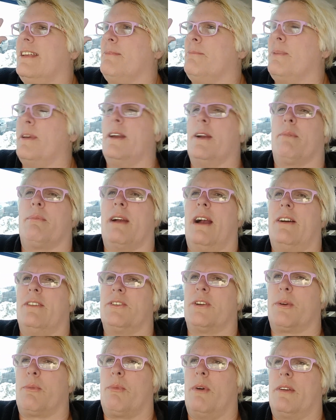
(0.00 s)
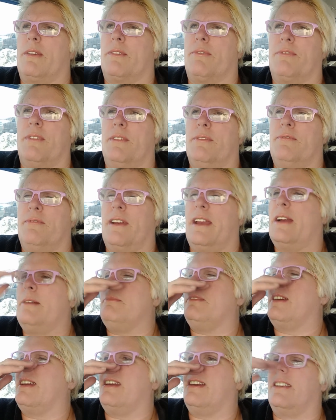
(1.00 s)
be around your wonderful
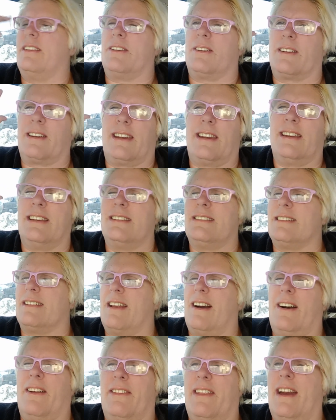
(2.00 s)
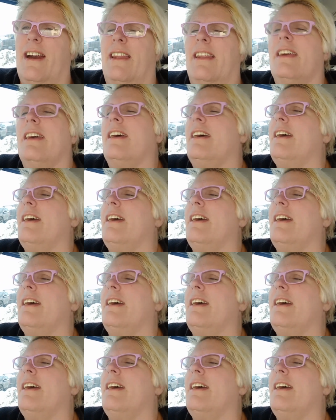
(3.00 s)
family and your kids and all that.